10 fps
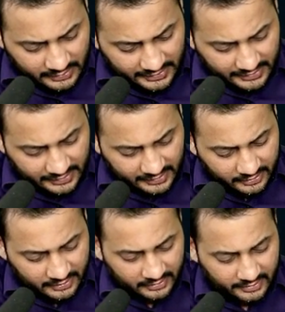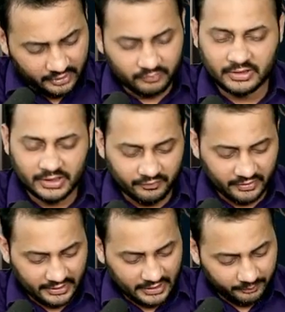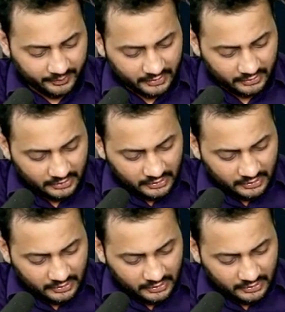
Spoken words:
800 of the equity capital.